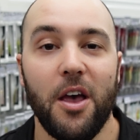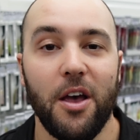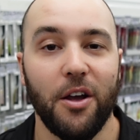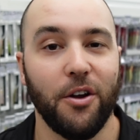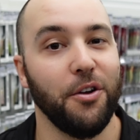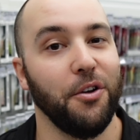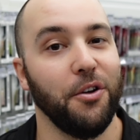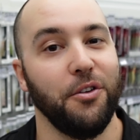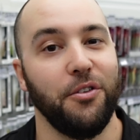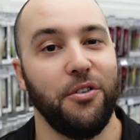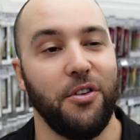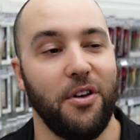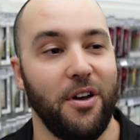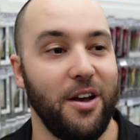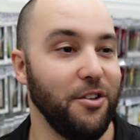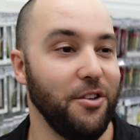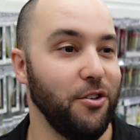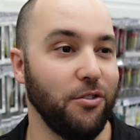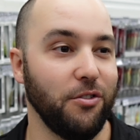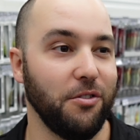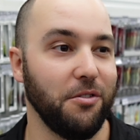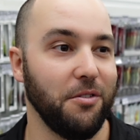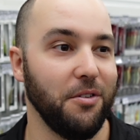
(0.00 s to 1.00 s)
because I
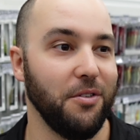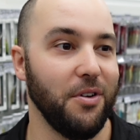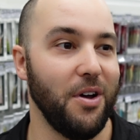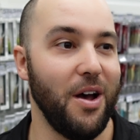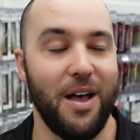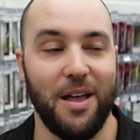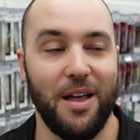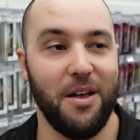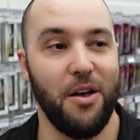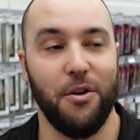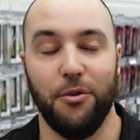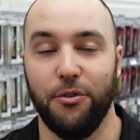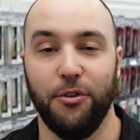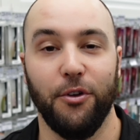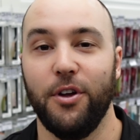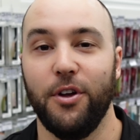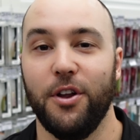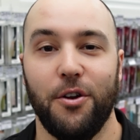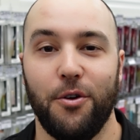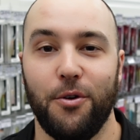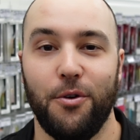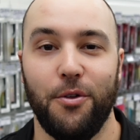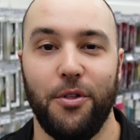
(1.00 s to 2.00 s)
was
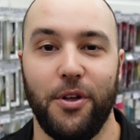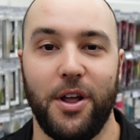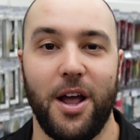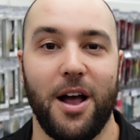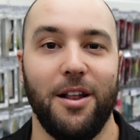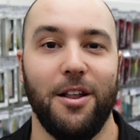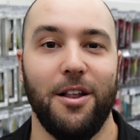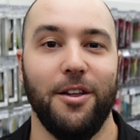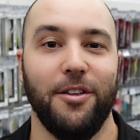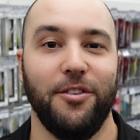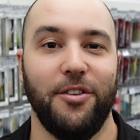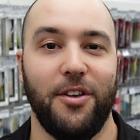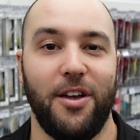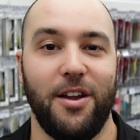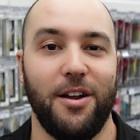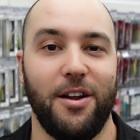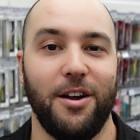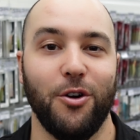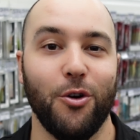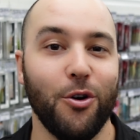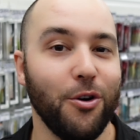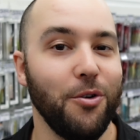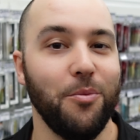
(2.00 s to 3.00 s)
looking at all the colors and
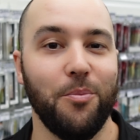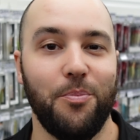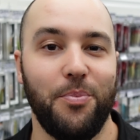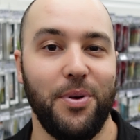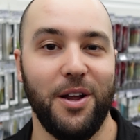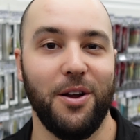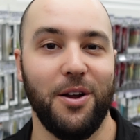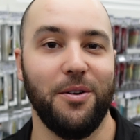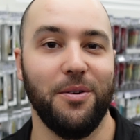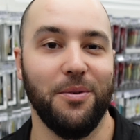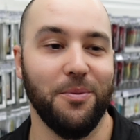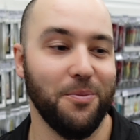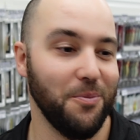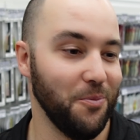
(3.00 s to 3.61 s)
I couldn't pick